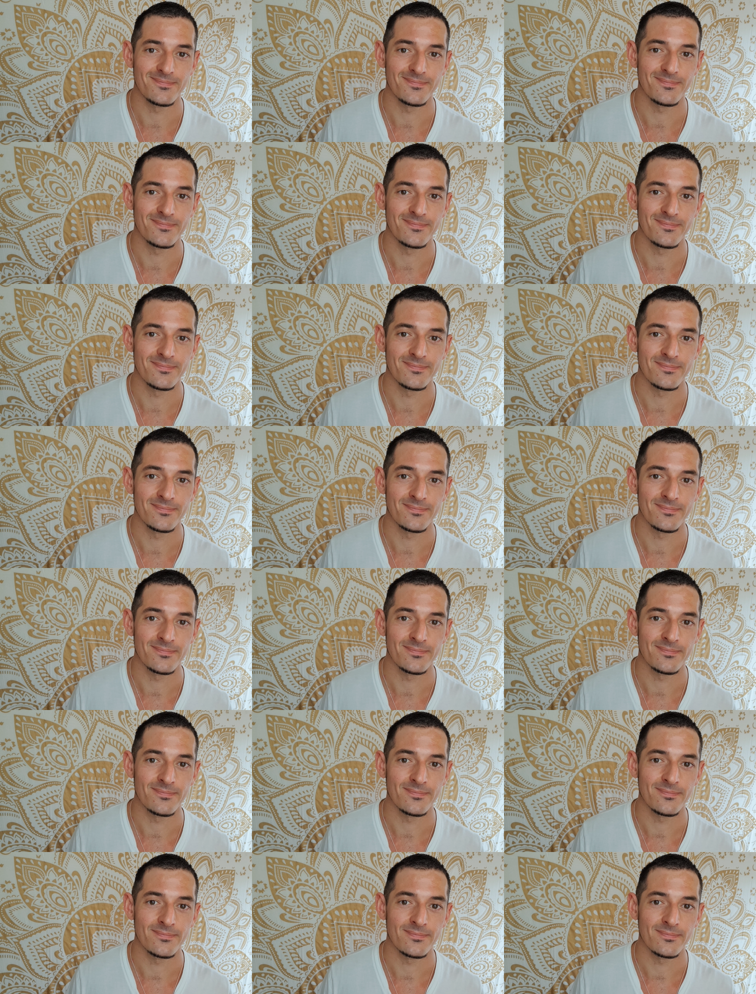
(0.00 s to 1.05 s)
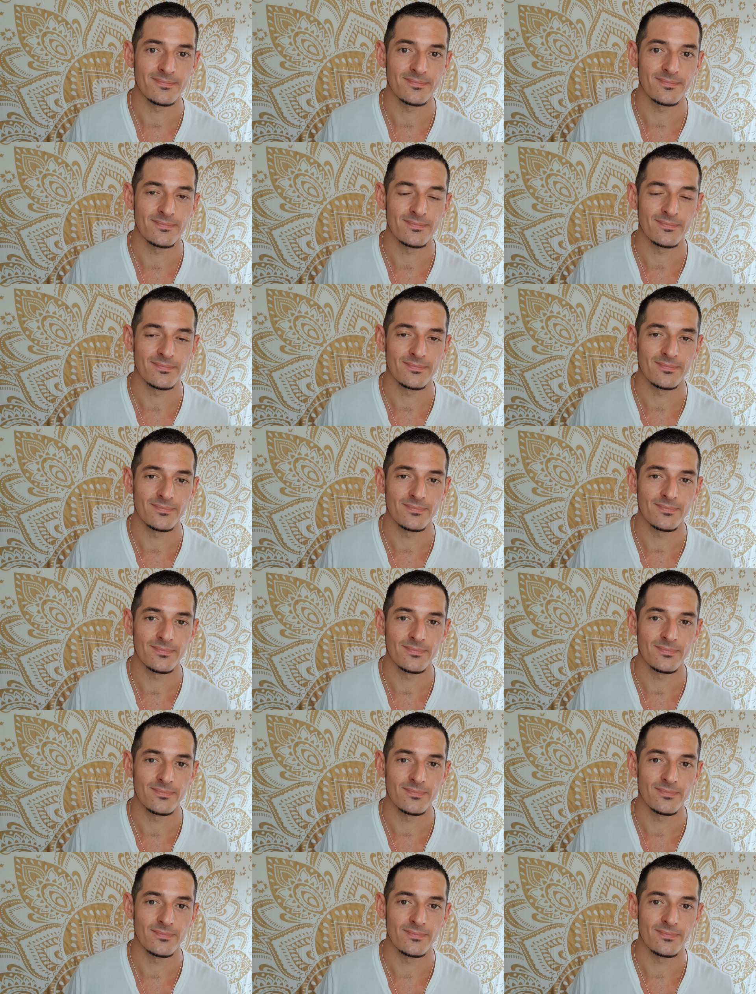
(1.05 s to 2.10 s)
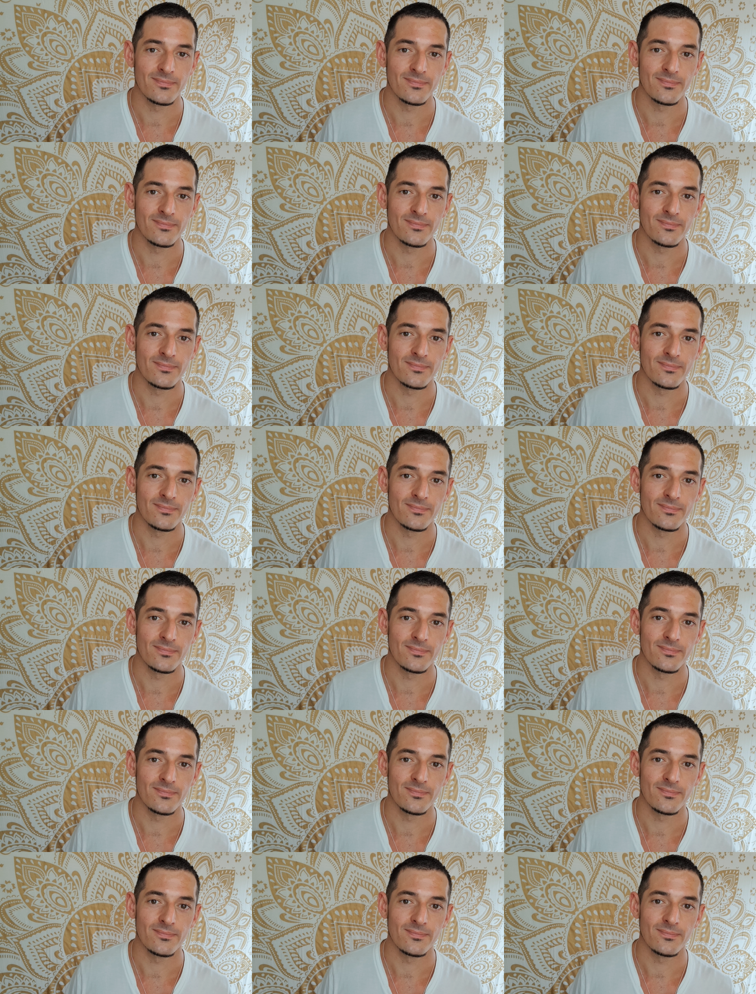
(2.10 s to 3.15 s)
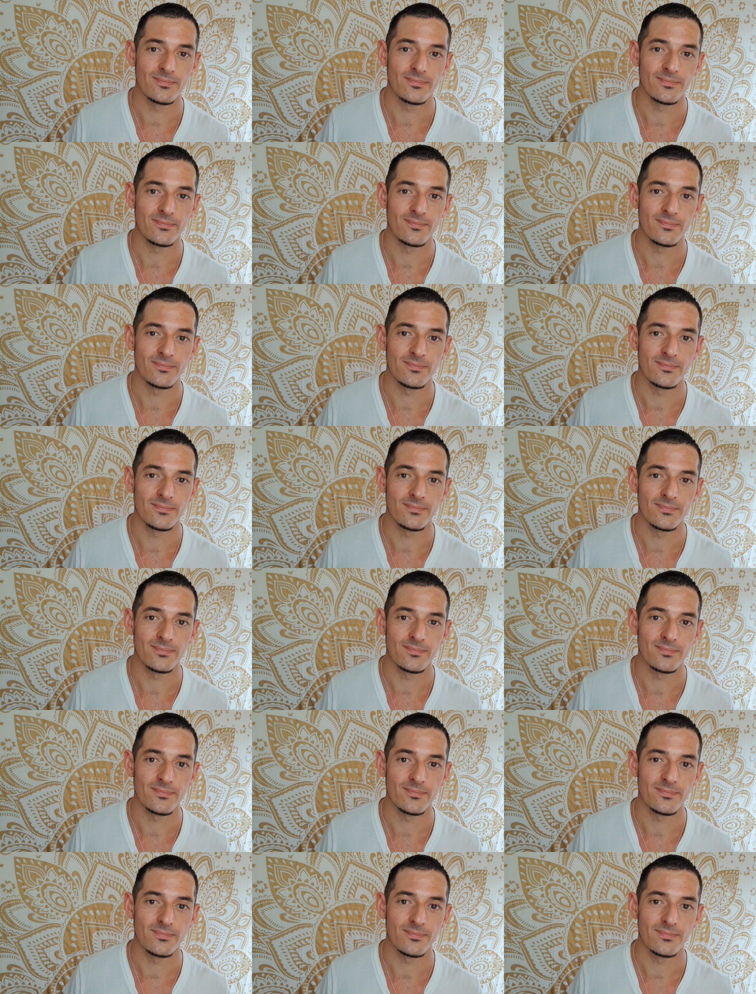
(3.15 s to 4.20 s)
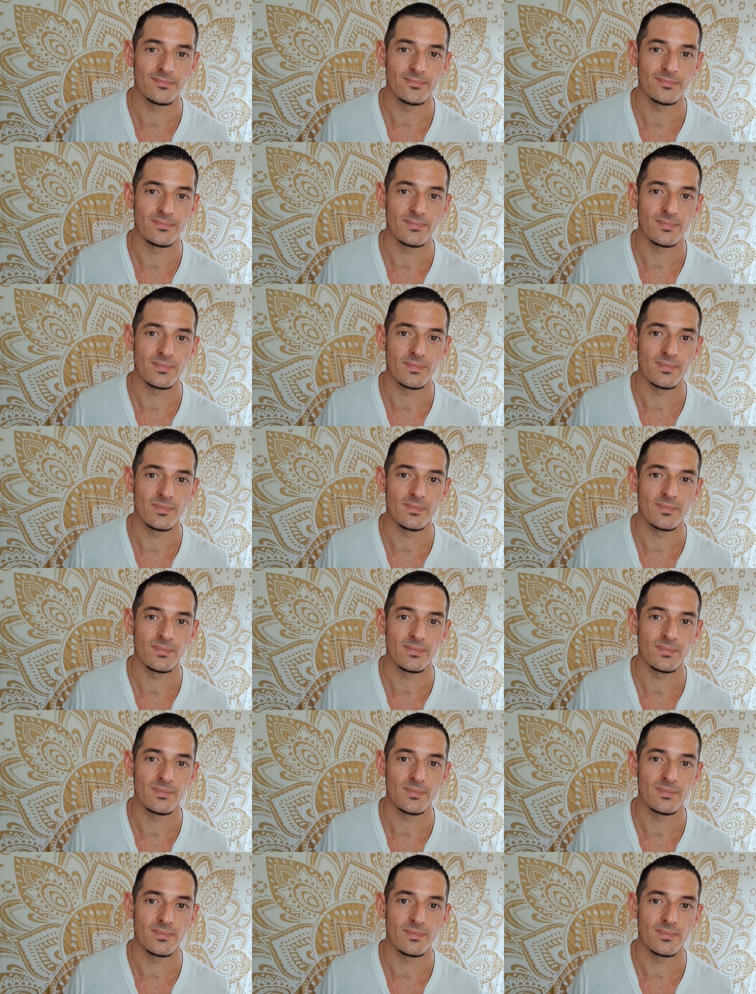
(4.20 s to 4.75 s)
(silence)